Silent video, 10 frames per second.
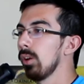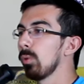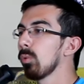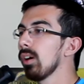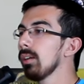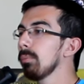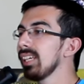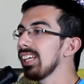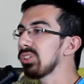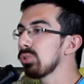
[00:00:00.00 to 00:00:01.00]
"We want to
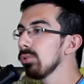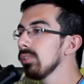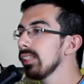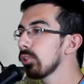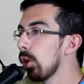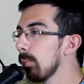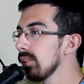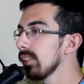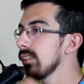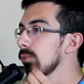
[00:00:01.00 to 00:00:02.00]
be a truly
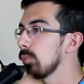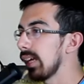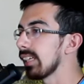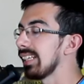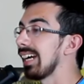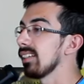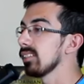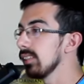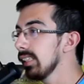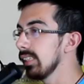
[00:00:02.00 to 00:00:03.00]
globally
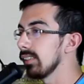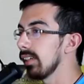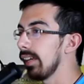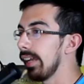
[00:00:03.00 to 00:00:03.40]
recognized league.